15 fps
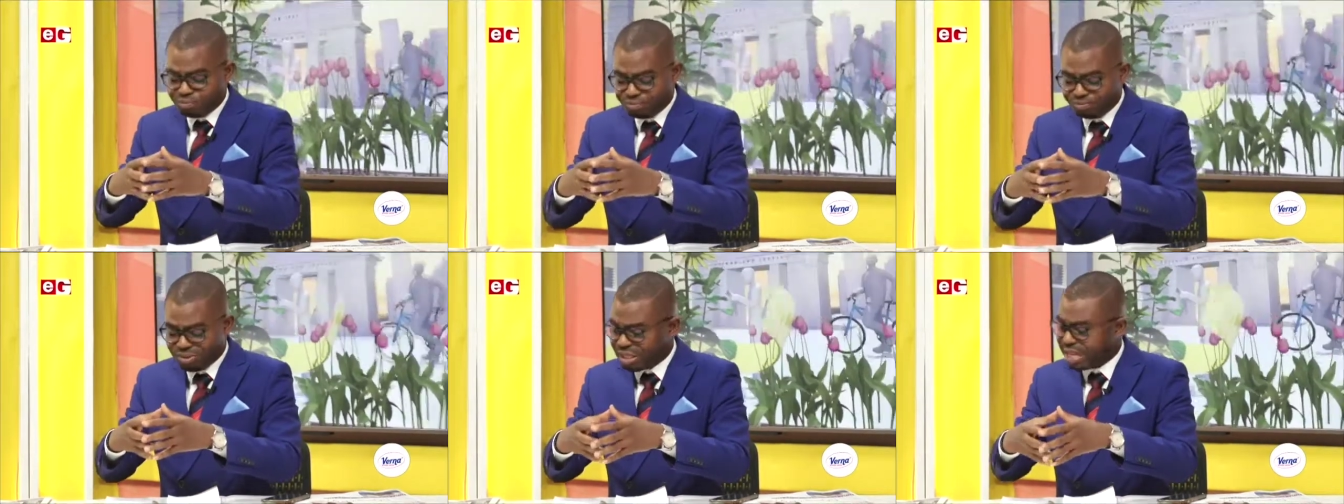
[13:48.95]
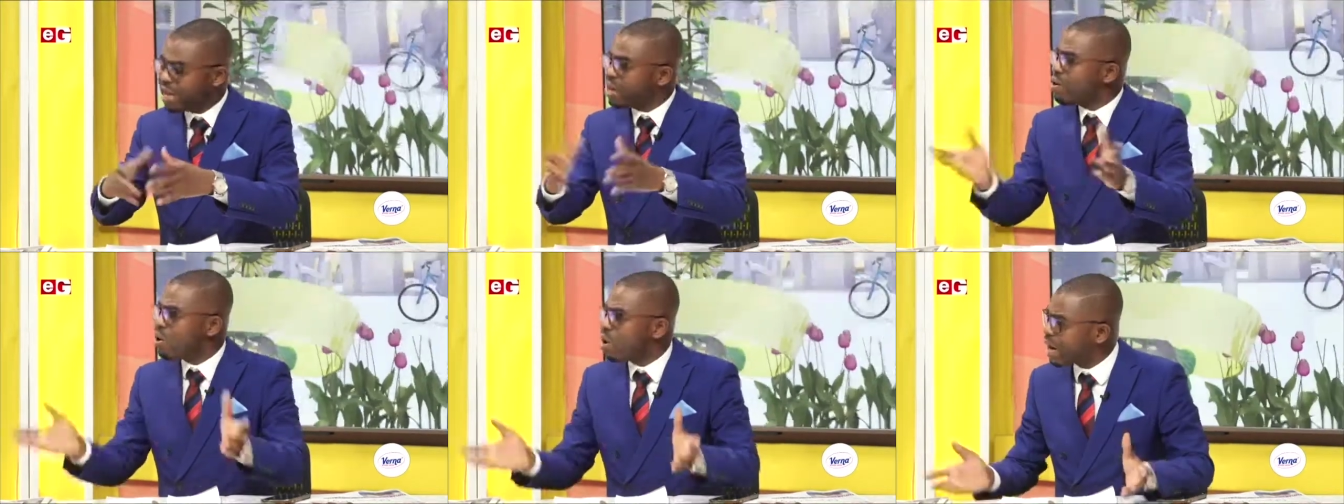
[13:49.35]

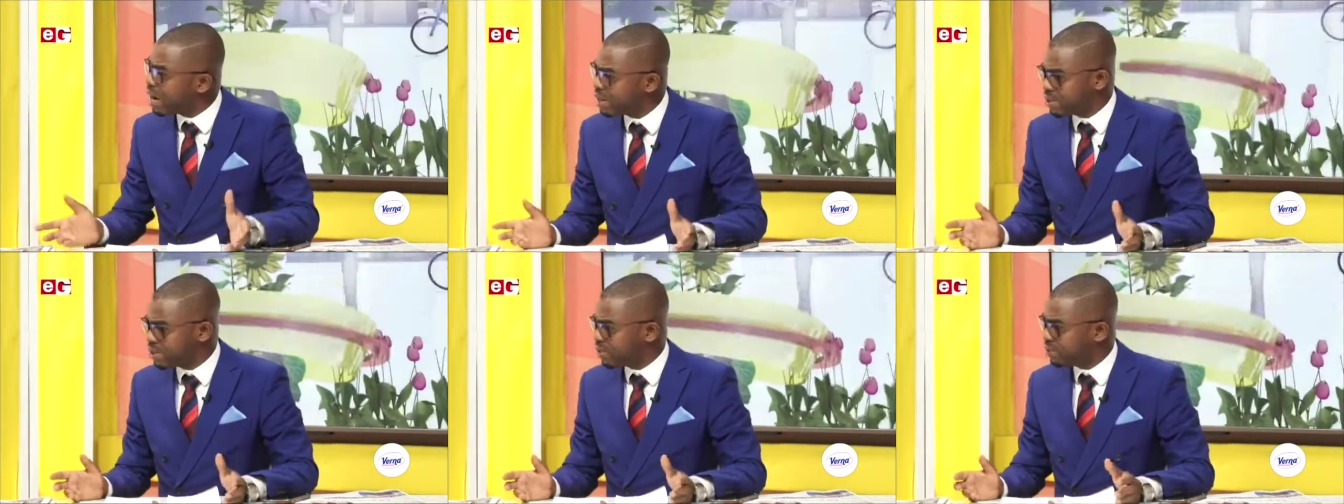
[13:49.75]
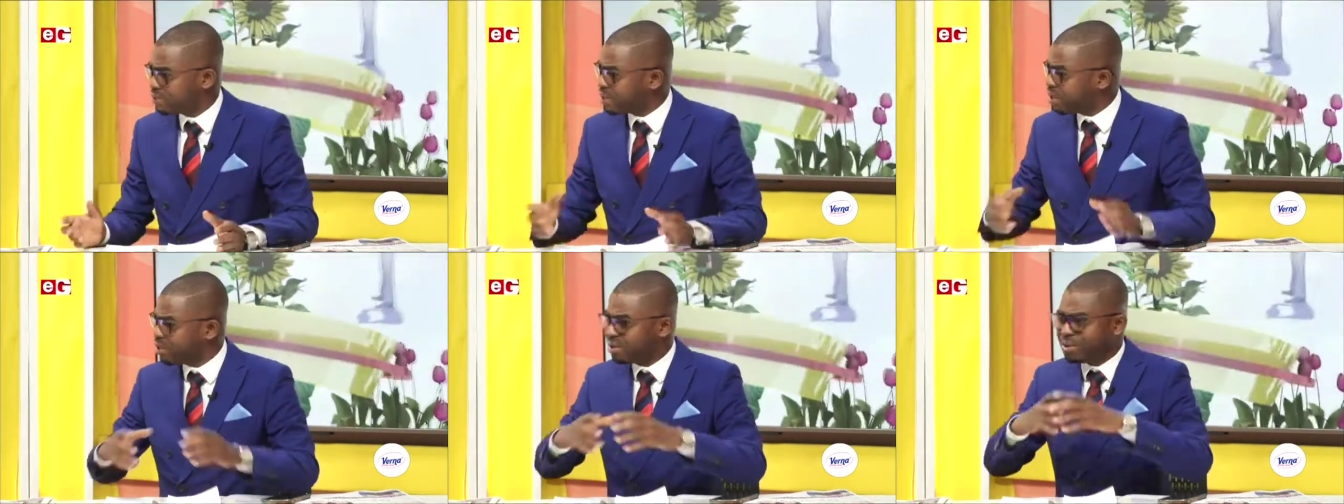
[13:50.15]
saying all kinds of
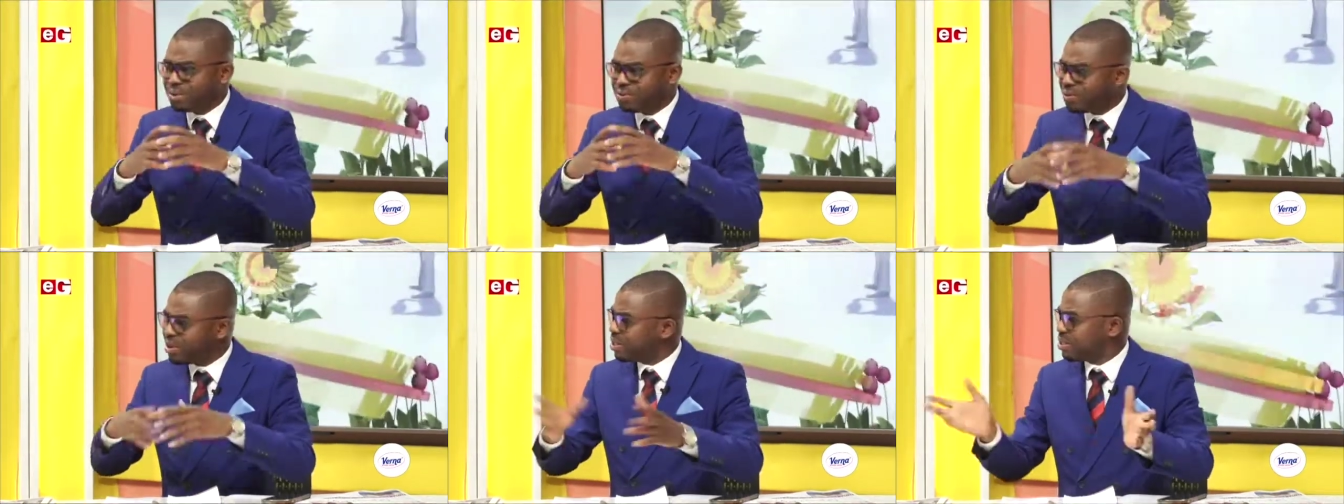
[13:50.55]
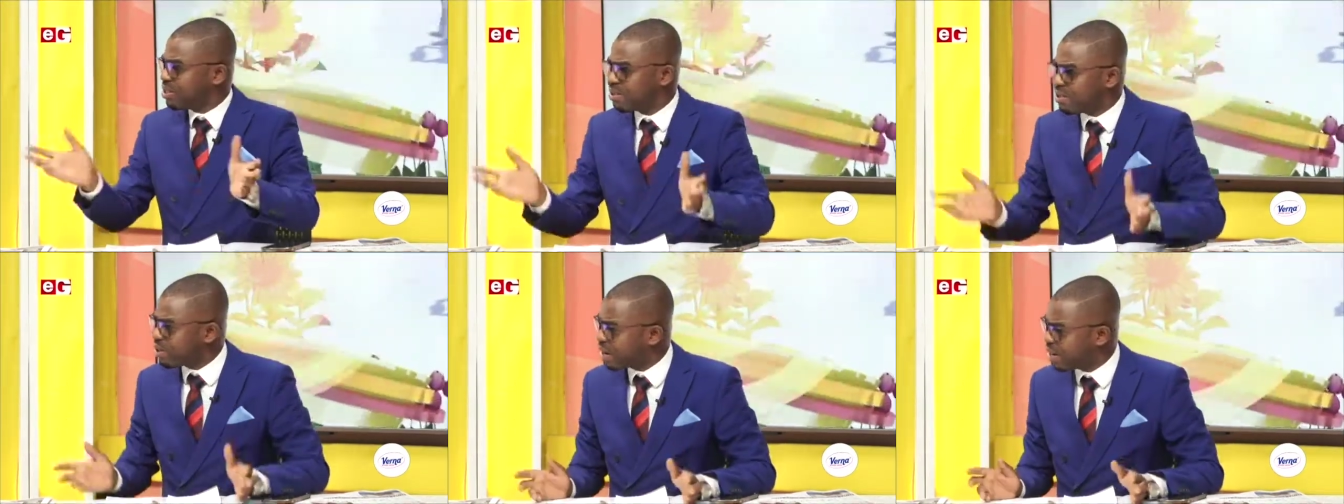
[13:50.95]
things raising
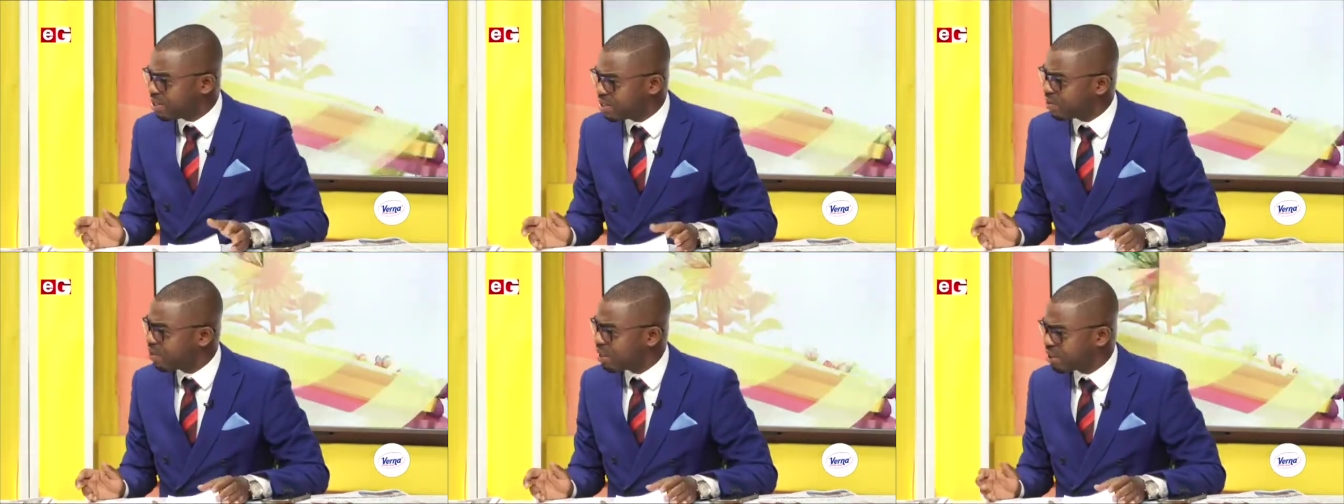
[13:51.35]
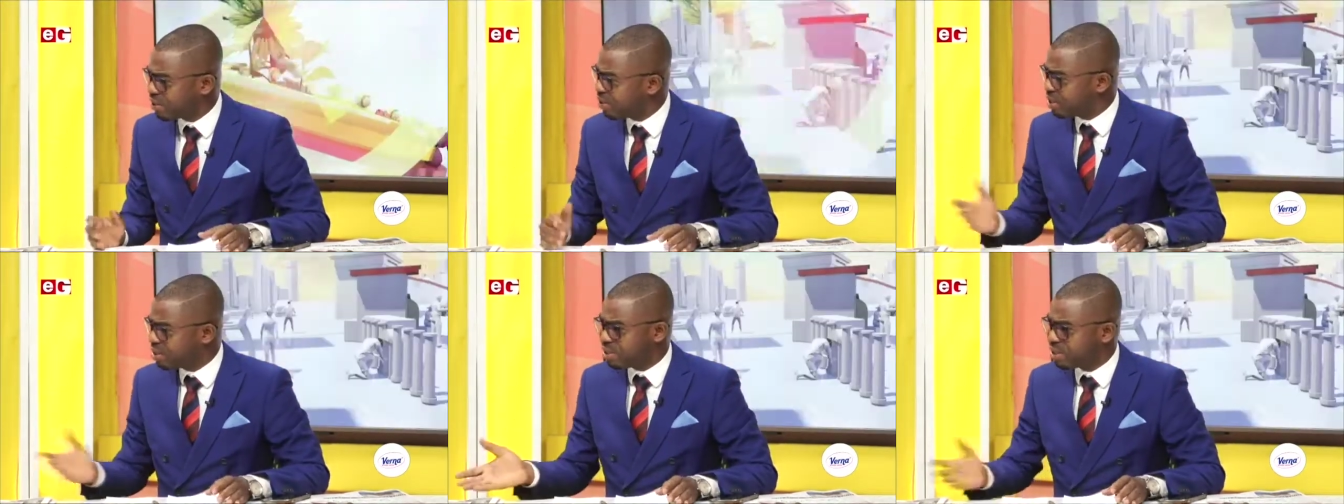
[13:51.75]
all kinds of
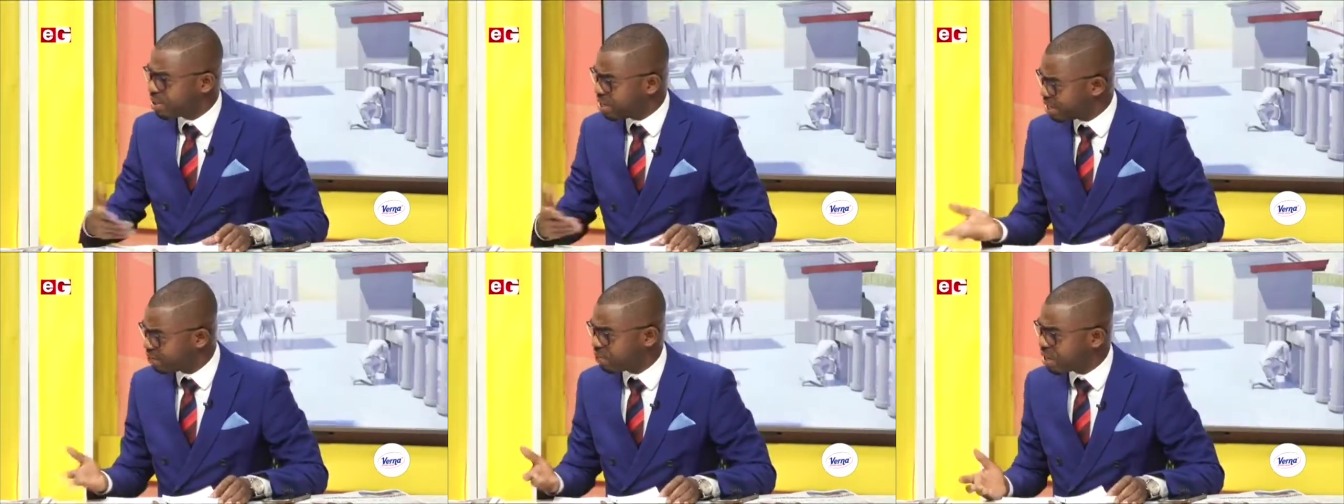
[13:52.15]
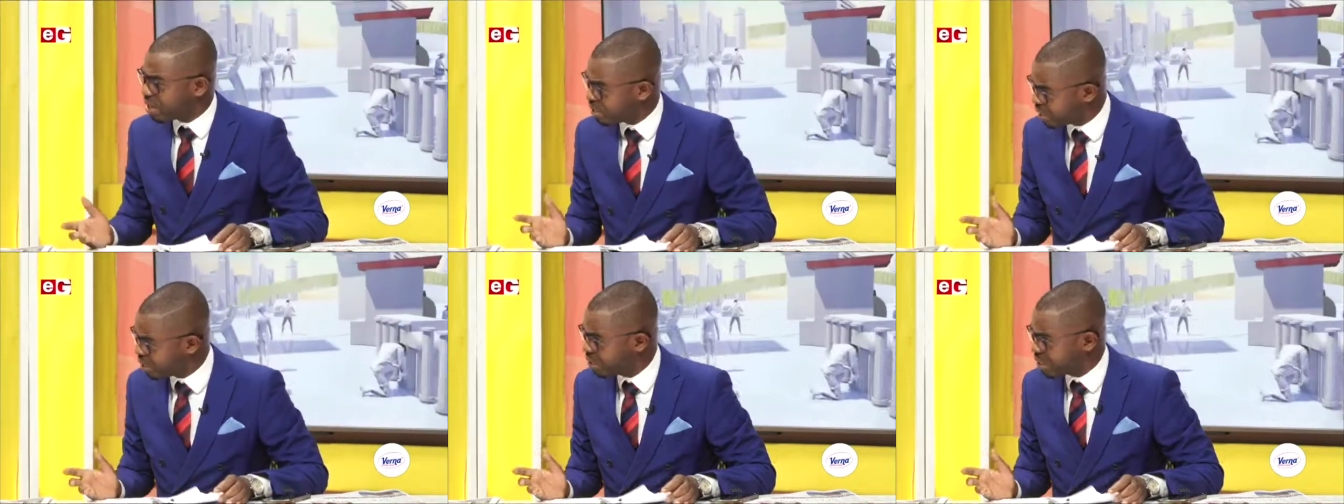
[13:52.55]
accusations left right
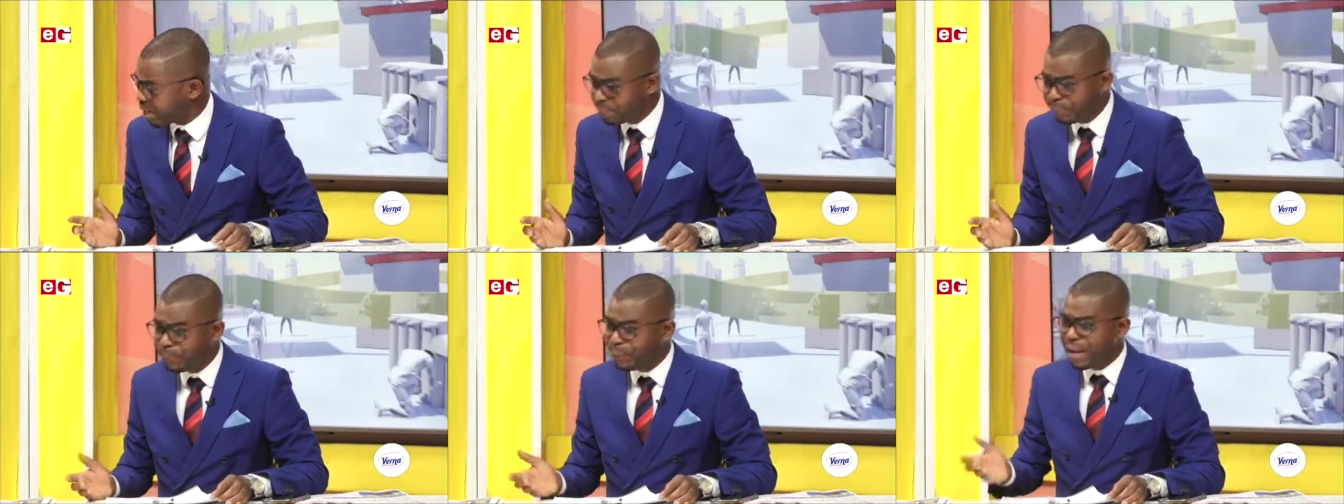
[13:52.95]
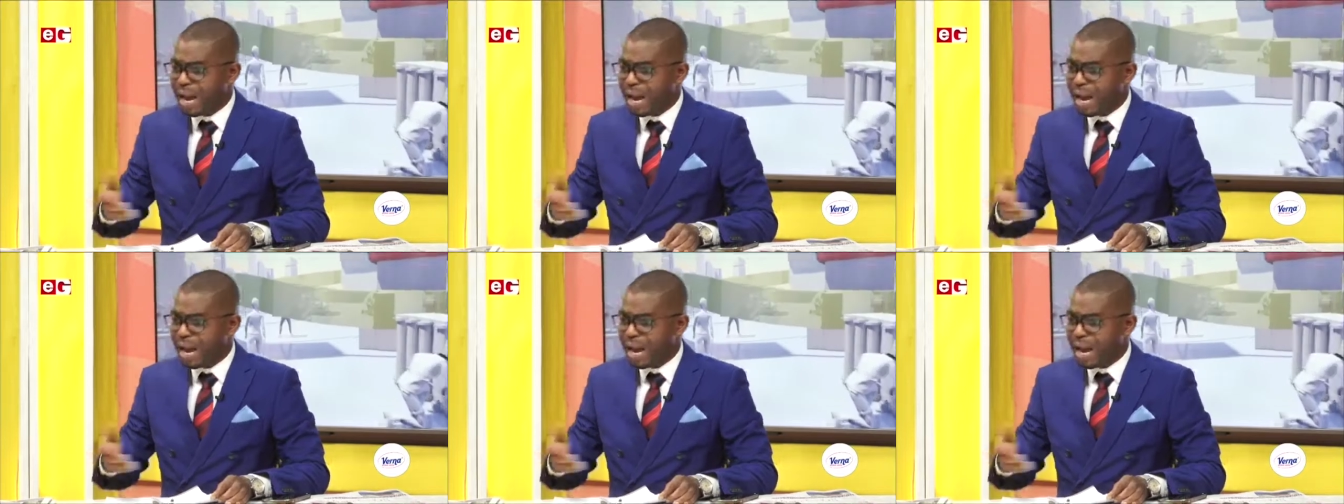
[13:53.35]
center mm.